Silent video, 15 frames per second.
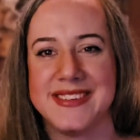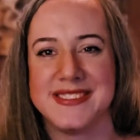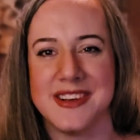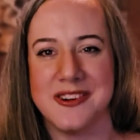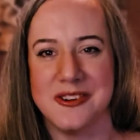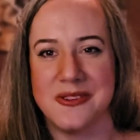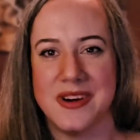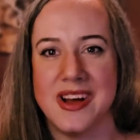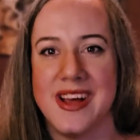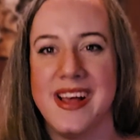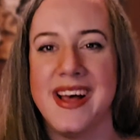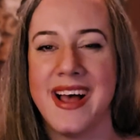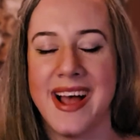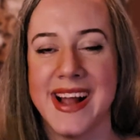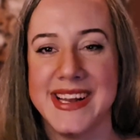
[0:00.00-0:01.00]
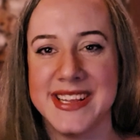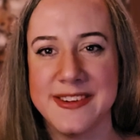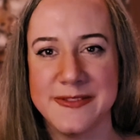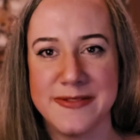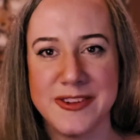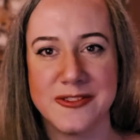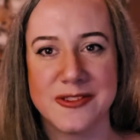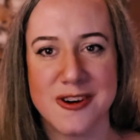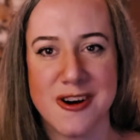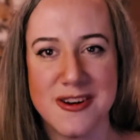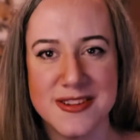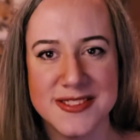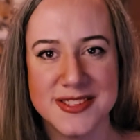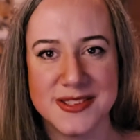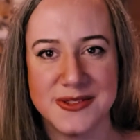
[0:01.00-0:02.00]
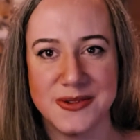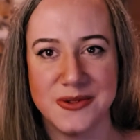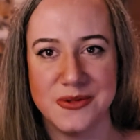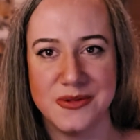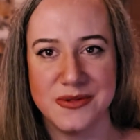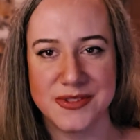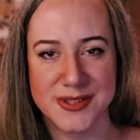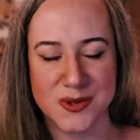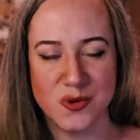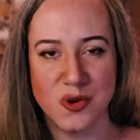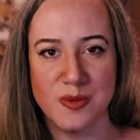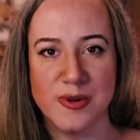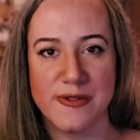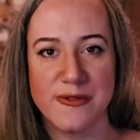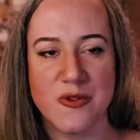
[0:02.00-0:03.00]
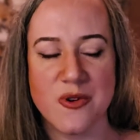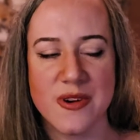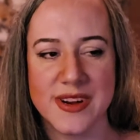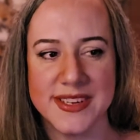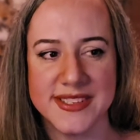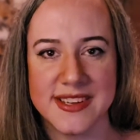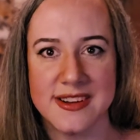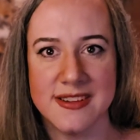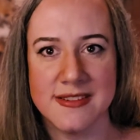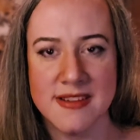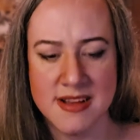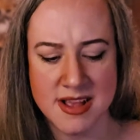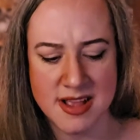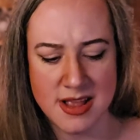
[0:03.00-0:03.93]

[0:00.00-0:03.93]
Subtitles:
So I didn't feel called to School before until